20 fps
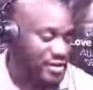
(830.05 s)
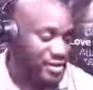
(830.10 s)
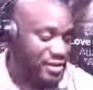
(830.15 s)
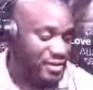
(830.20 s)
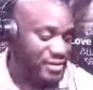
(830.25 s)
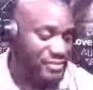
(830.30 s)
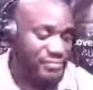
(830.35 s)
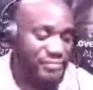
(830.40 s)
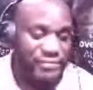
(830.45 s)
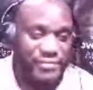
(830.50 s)

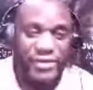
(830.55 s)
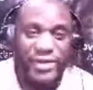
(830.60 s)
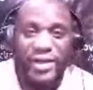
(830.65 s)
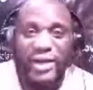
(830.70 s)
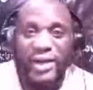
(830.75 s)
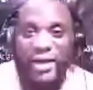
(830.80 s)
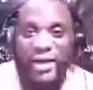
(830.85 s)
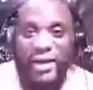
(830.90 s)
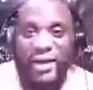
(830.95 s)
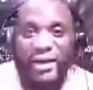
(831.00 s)
of
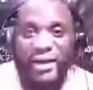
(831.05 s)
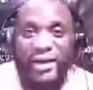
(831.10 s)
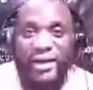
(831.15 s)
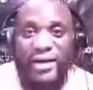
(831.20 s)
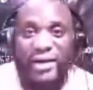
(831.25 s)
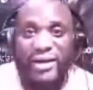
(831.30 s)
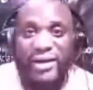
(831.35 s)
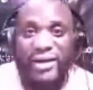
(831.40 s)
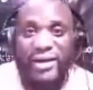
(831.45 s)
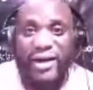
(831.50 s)
neglect
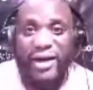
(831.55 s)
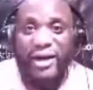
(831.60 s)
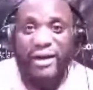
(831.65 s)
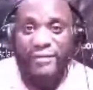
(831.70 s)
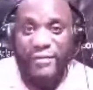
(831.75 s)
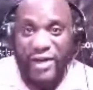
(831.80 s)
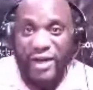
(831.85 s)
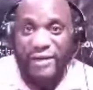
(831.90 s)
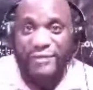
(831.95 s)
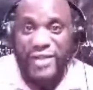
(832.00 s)
or
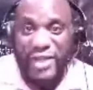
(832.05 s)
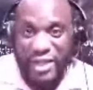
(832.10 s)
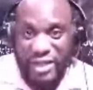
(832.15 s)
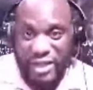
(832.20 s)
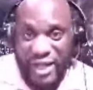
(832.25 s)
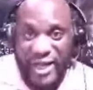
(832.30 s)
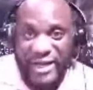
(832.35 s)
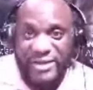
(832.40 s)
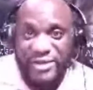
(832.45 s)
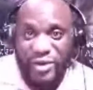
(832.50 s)

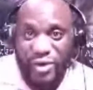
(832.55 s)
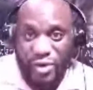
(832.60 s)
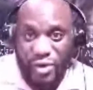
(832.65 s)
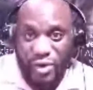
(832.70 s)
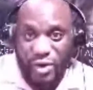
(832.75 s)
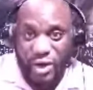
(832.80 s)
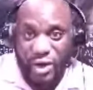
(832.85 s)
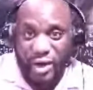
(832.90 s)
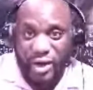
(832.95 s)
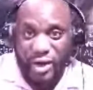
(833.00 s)

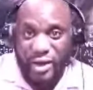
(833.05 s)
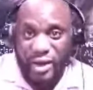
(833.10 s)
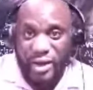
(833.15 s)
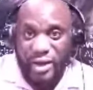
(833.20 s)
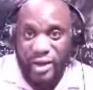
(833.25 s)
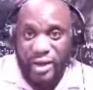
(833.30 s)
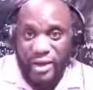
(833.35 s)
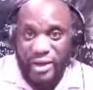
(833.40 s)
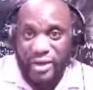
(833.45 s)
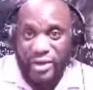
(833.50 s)
endangering their
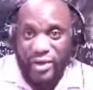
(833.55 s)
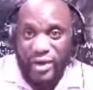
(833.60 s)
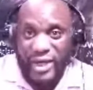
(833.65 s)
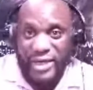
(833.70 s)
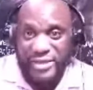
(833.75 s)
child.